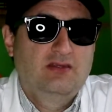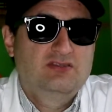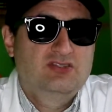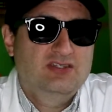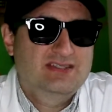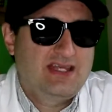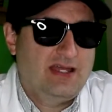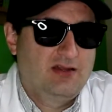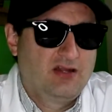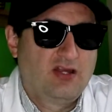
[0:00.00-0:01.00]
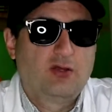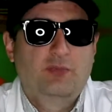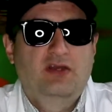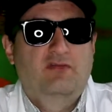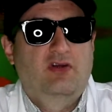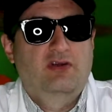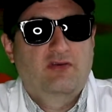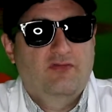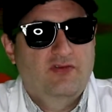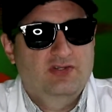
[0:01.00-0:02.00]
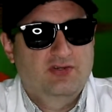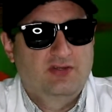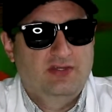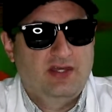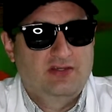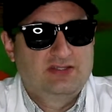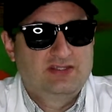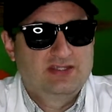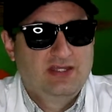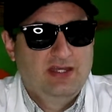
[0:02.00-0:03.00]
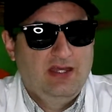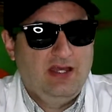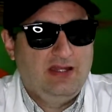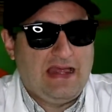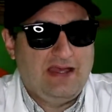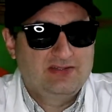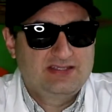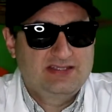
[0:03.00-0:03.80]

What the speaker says: Just that little bit of artificial intelligence allows